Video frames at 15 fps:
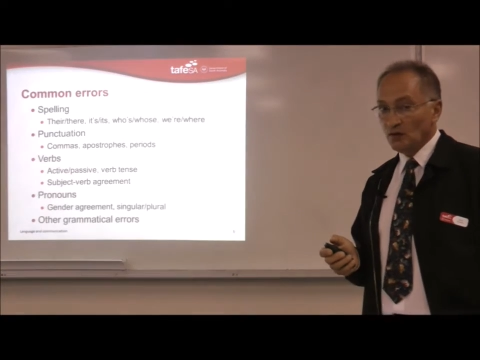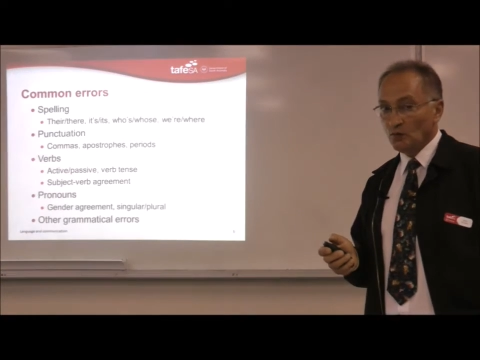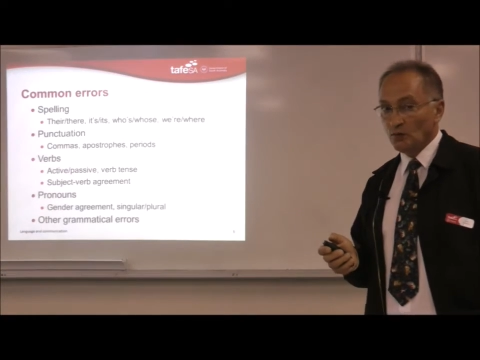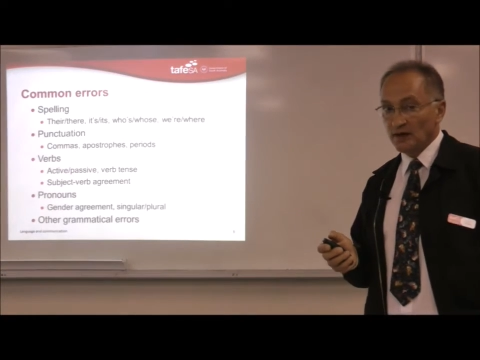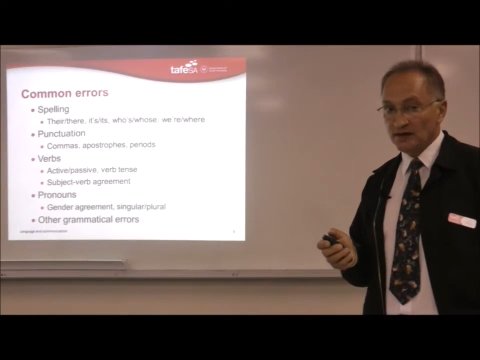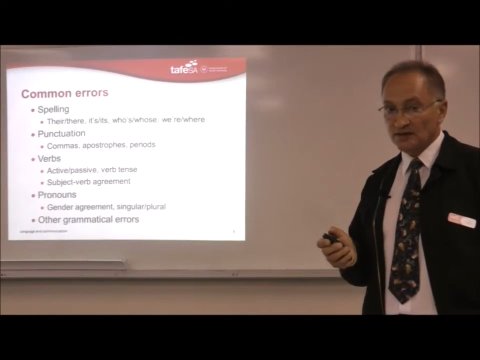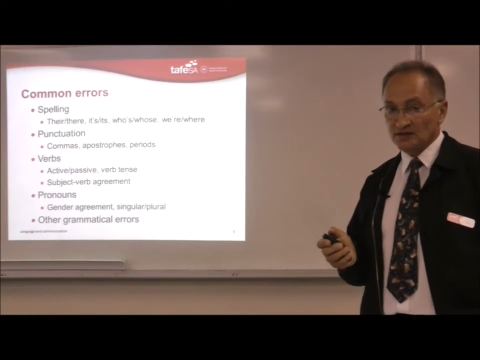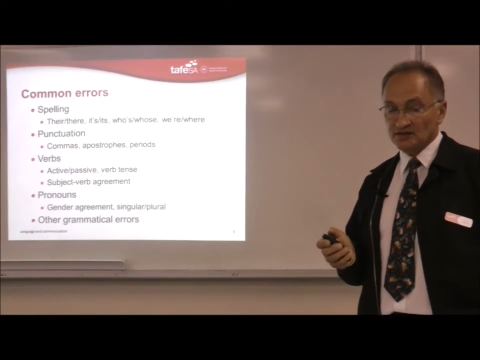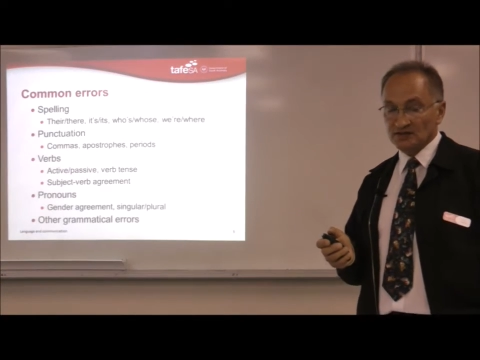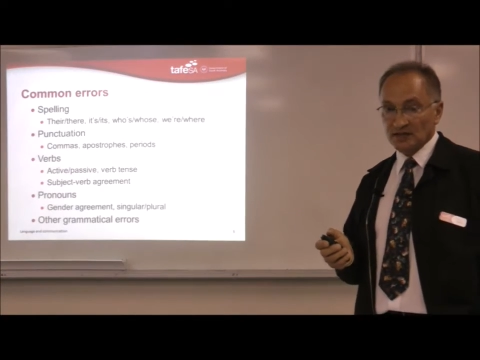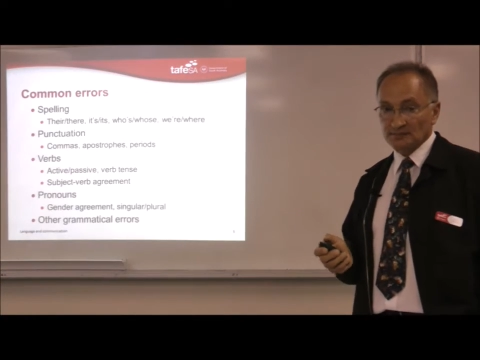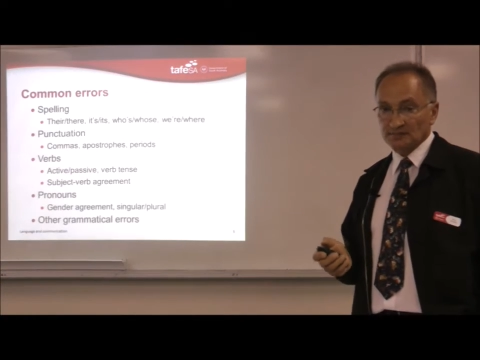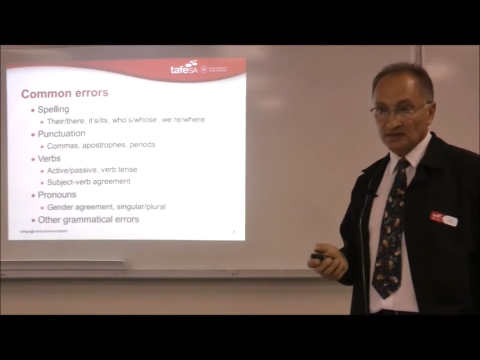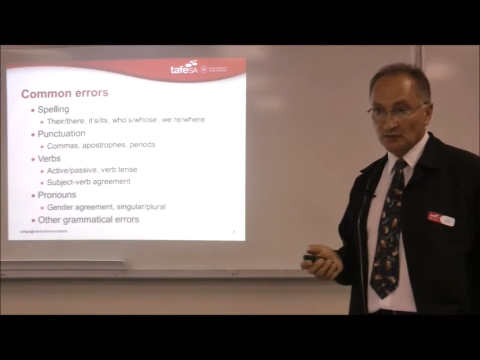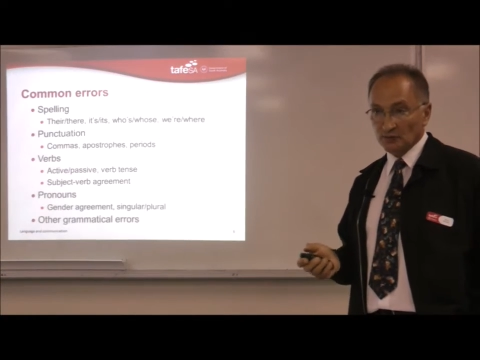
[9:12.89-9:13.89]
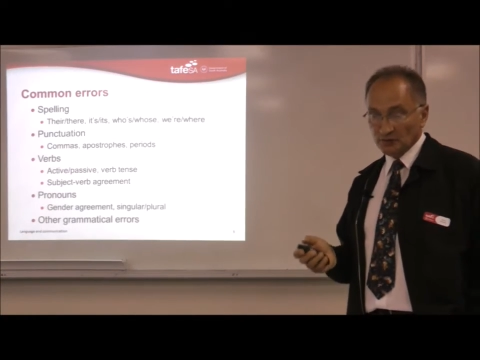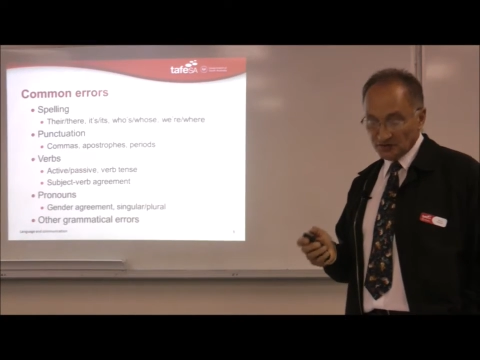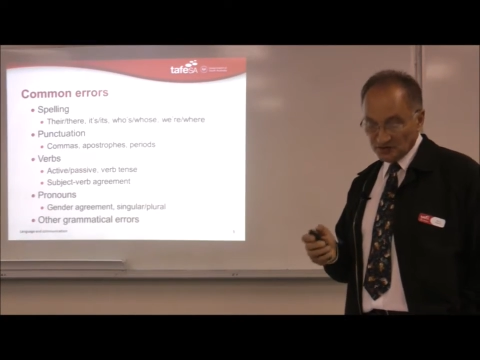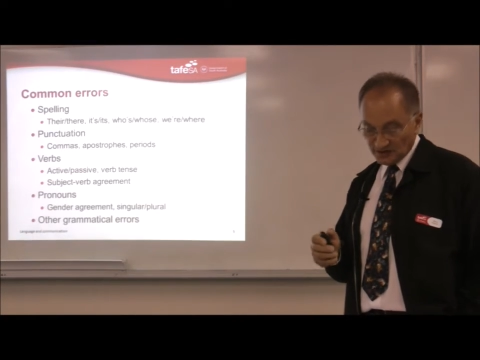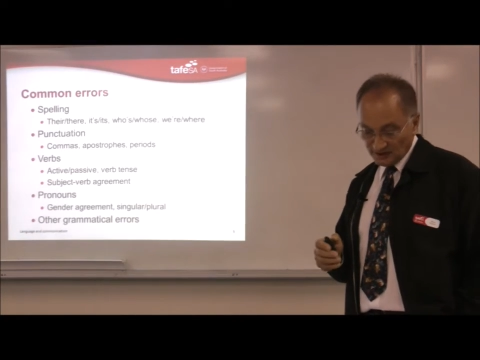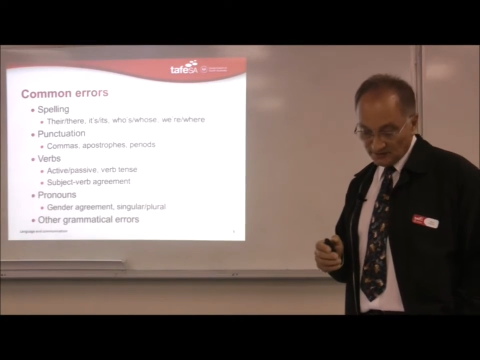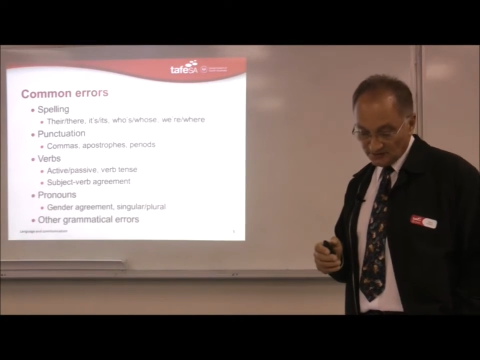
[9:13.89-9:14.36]
where the subject
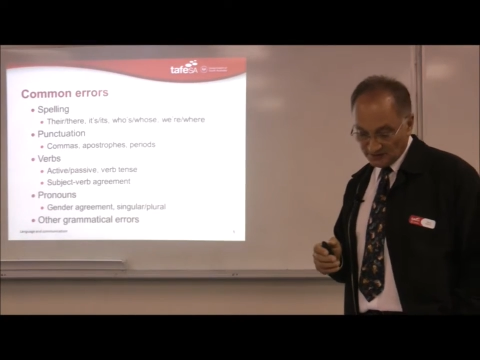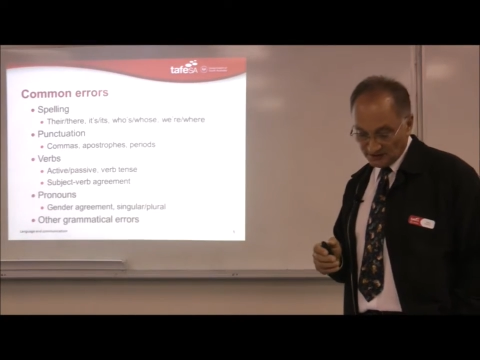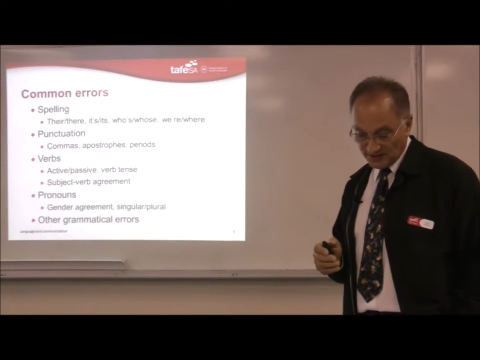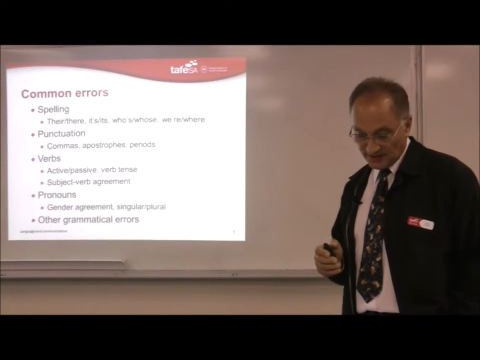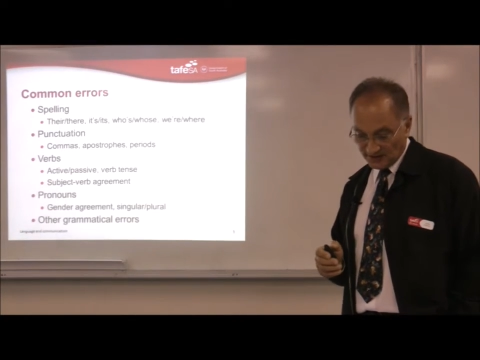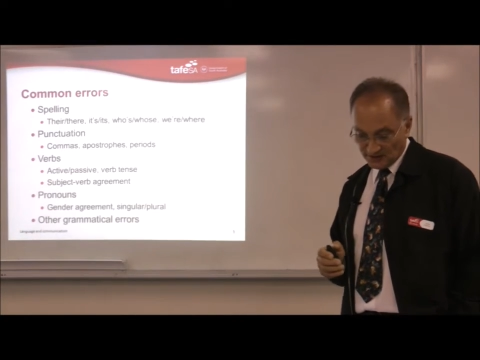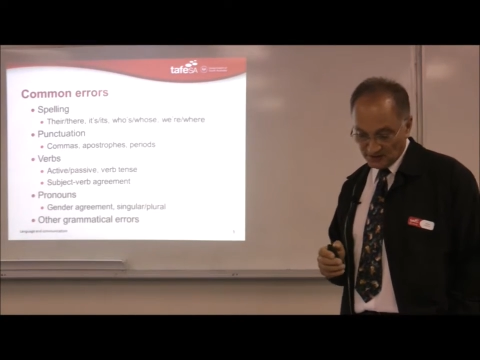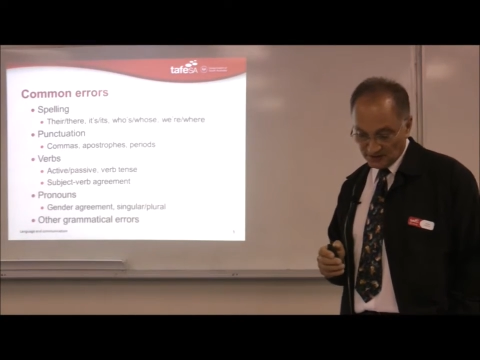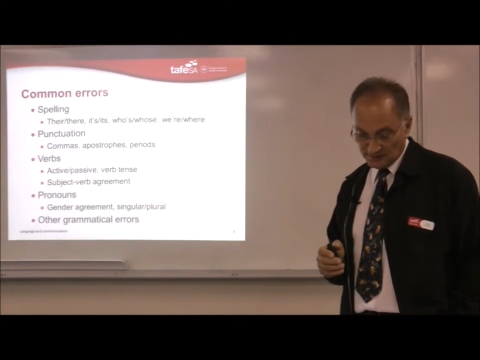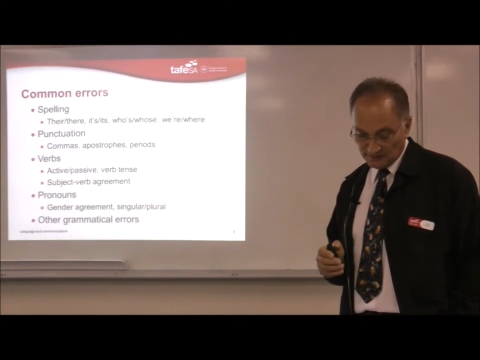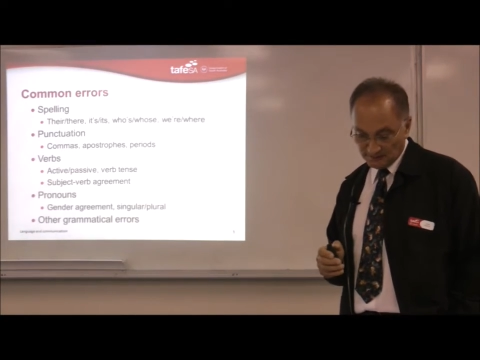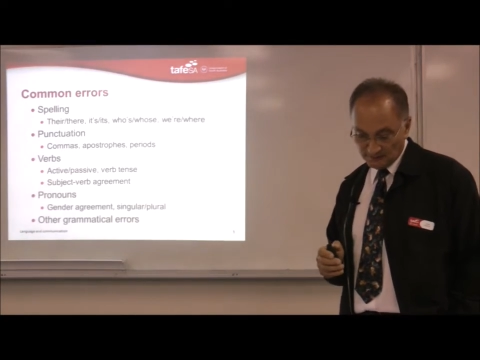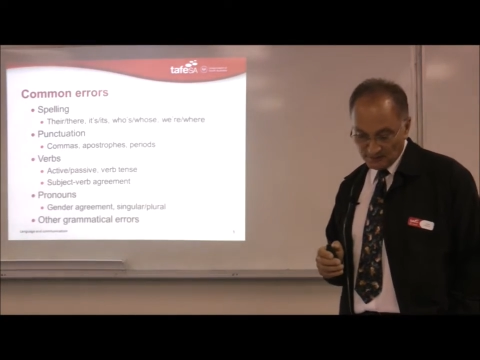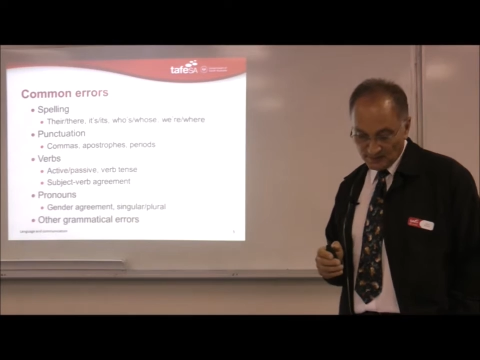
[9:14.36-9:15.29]
receives the action.